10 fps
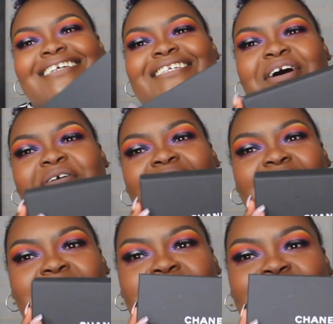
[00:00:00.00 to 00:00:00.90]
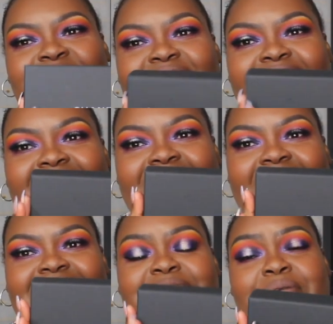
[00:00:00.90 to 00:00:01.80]
So, um,
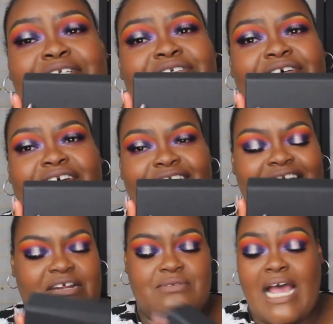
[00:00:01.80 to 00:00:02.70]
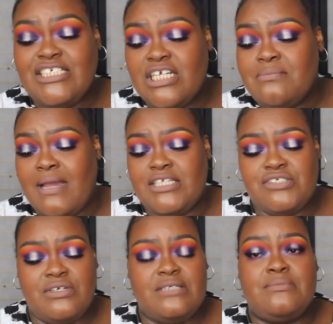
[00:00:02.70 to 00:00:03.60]
yeah, I had to make sure that it was, I should have made
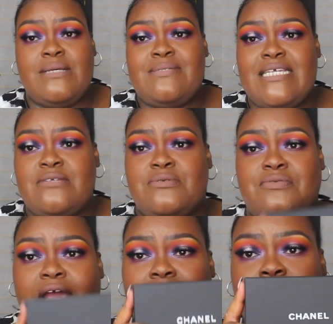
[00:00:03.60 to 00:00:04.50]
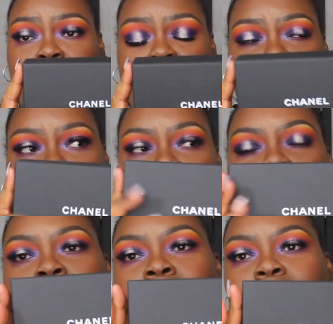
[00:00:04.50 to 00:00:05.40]
sure them lipsticks was right. Anyway,
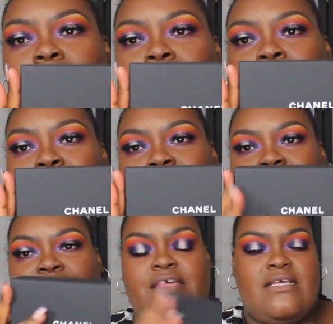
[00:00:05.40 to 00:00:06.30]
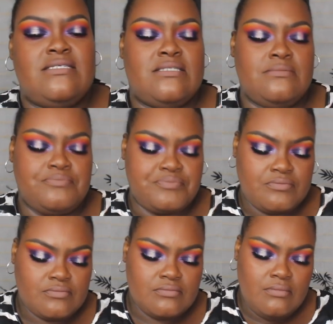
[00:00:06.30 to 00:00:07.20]
um, I got this.
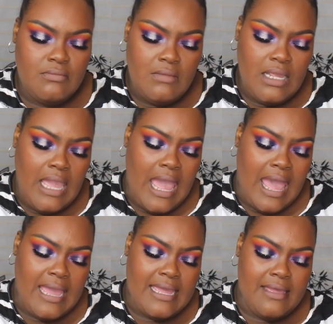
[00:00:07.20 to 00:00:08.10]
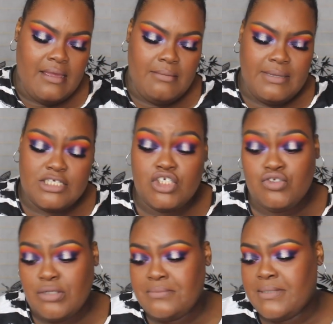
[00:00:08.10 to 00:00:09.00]
I am
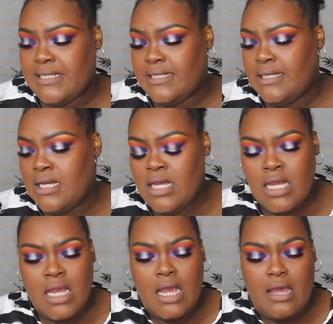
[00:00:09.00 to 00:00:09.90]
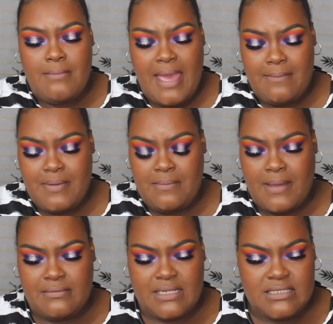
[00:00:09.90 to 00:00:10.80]
extremely um, happy
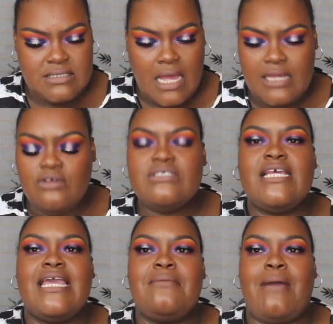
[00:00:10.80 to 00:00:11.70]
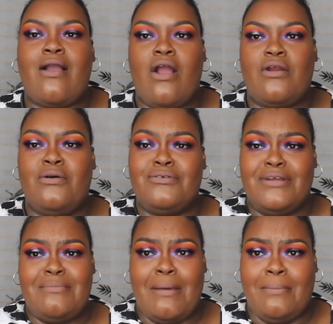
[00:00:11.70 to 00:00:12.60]
about this. I usually keep my card
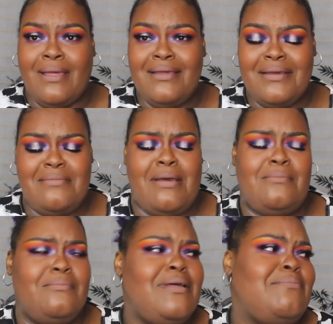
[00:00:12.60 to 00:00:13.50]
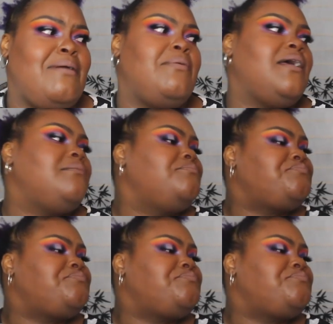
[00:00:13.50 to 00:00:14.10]
holder in my butt, in my, in my butt.